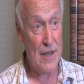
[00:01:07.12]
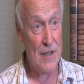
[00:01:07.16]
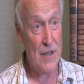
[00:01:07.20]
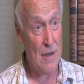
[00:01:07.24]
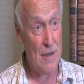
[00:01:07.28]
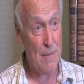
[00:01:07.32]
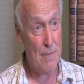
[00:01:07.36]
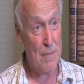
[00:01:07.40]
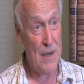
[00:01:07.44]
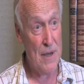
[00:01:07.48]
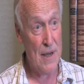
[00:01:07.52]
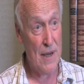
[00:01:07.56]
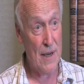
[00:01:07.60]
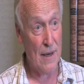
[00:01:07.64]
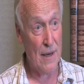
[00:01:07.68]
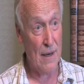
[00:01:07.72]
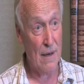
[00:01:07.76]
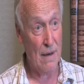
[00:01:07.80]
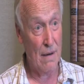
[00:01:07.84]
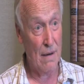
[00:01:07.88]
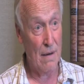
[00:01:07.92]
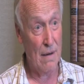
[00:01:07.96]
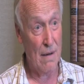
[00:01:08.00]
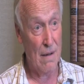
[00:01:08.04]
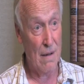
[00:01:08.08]
idea
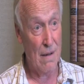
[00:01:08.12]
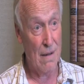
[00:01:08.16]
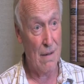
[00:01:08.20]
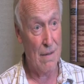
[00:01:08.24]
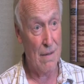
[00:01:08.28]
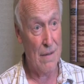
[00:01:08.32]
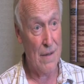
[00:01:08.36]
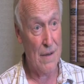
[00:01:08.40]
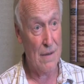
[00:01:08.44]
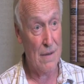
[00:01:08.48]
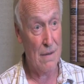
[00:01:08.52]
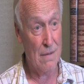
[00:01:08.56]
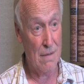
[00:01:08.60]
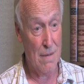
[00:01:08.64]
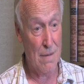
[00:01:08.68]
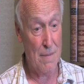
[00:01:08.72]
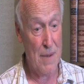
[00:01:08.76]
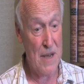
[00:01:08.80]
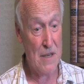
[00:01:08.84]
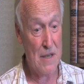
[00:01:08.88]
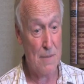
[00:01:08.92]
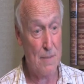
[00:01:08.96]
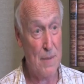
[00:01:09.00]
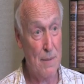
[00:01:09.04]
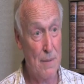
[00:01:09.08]
being that the
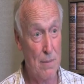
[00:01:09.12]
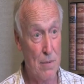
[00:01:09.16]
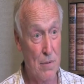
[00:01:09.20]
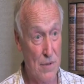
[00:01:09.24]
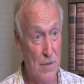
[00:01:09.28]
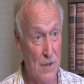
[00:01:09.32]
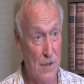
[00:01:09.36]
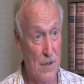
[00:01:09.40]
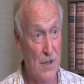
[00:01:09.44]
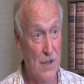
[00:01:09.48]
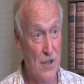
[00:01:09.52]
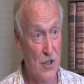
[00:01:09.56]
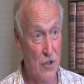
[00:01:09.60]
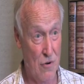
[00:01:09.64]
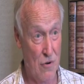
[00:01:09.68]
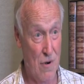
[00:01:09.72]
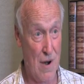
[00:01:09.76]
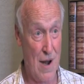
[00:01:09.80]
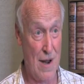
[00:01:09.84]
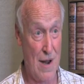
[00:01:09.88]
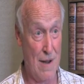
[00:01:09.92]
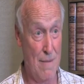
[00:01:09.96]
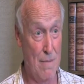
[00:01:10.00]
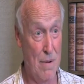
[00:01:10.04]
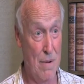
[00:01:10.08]
best people to
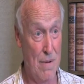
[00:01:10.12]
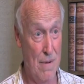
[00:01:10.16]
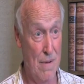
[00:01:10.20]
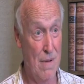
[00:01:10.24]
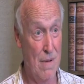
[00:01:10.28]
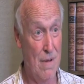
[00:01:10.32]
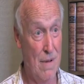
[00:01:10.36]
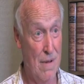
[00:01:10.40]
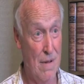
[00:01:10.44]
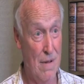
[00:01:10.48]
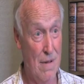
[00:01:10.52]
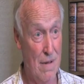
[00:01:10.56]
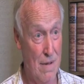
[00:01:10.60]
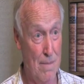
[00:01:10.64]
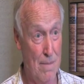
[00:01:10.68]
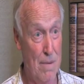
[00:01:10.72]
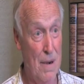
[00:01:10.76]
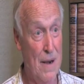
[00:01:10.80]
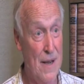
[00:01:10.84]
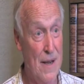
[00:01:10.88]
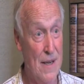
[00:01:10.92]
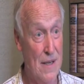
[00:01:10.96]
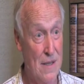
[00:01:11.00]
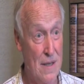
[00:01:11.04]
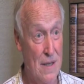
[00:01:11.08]
describe the
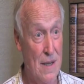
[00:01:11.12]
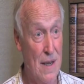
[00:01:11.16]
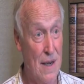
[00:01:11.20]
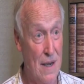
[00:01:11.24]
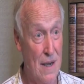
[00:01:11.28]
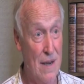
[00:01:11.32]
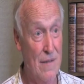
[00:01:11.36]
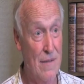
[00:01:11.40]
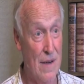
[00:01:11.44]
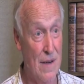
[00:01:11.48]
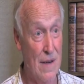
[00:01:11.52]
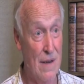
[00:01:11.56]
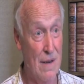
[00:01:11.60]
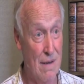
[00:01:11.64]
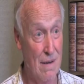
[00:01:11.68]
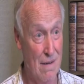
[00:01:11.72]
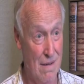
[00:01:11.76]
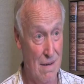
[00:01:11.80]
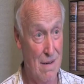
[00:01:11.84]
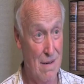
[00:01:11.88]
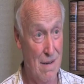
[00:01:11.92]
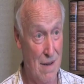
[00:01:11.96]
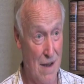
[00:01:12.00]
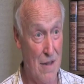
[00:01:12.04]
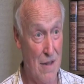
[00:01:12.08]
place they live
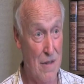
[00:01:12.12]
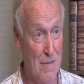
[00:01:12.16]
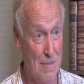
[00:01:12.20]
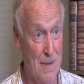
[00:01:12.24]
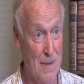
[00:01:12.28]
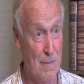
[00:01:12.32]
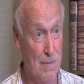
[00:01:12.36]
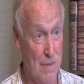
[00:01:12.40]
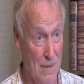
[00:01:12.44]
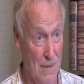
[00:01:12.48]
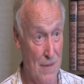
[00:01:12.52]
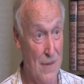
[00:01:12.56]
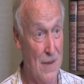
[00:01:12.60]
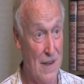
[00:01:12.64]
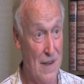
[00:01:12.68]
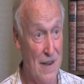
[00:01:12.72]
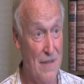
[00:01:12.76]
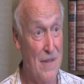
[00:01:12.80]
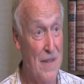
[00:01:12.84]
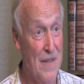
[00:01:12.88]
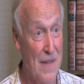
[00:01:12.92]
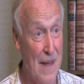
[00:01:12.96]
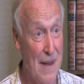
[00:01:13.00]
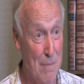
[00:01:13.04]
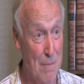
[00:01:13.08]
in are the people that
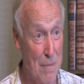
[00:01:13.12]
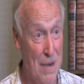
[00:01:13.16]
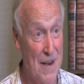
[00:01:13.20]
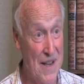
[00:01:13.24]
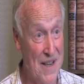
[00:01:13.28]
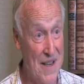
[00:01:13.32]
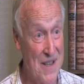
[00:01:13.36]
live in that